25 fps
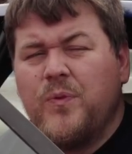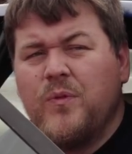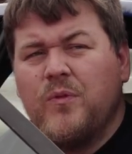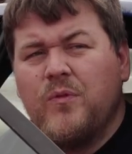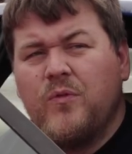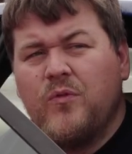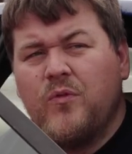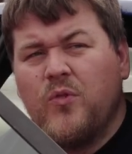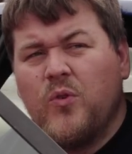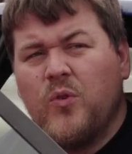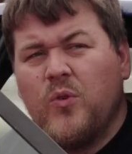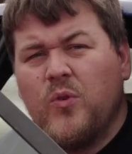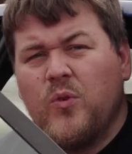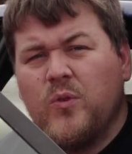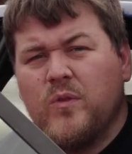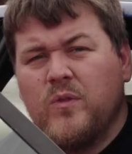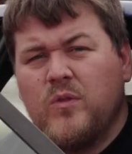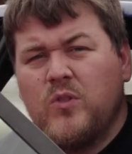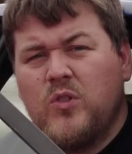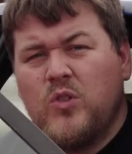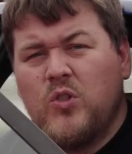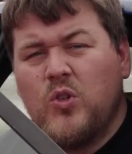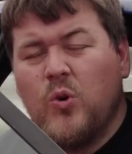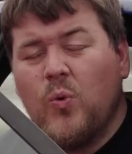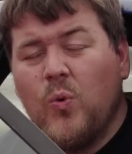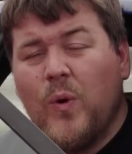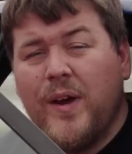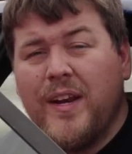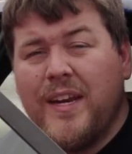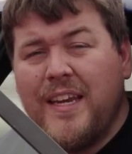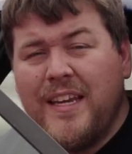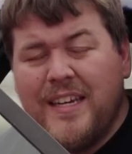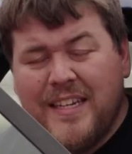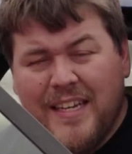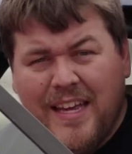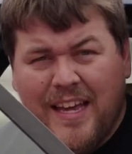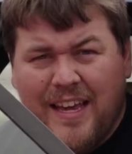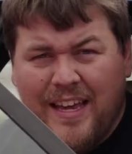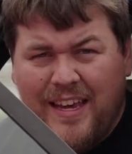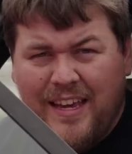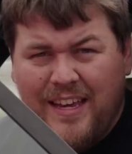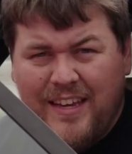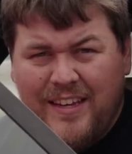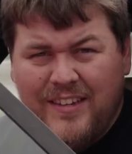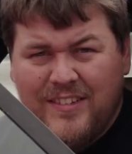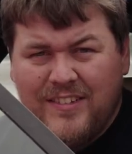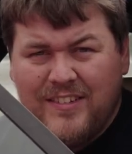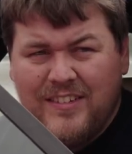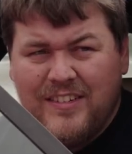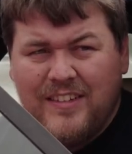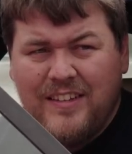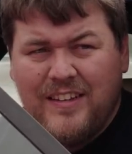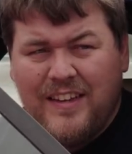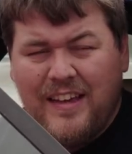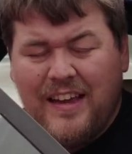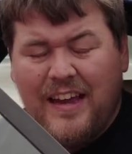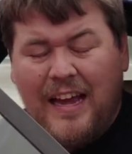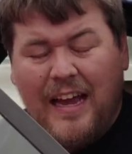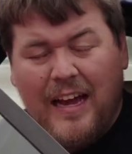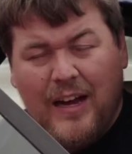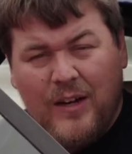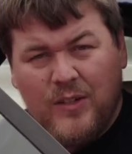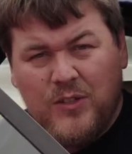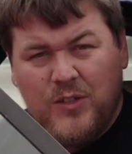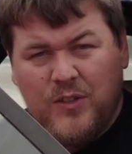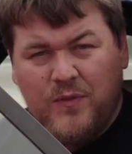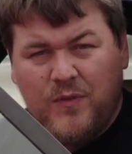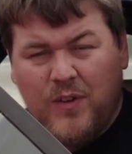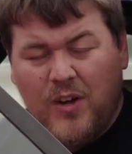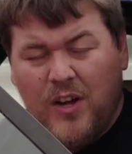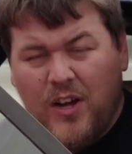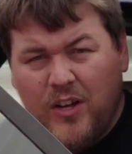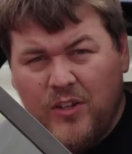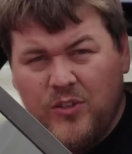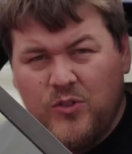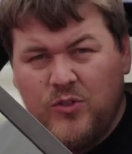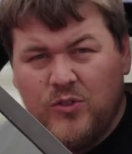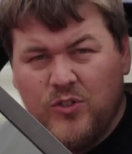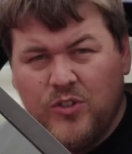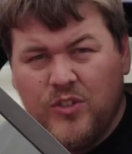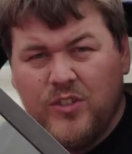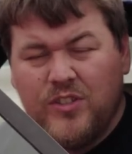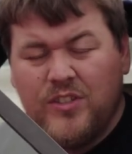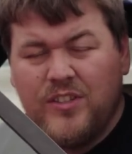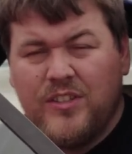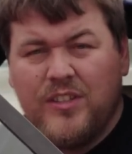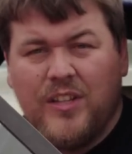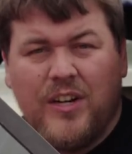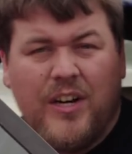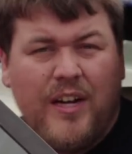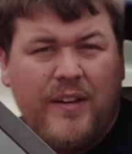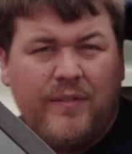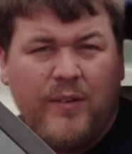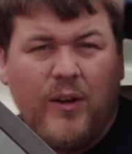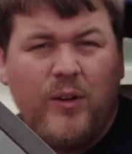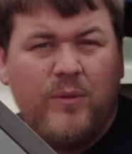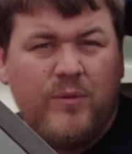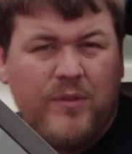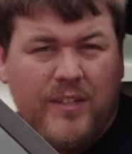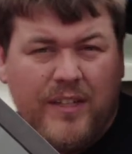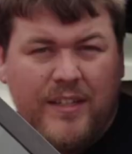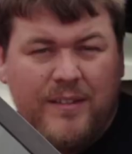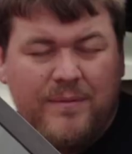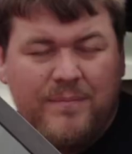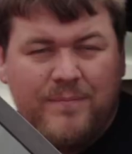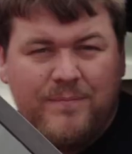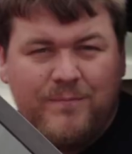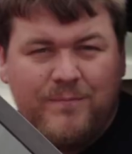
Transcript: for 20 days out of 100 that I've owned it.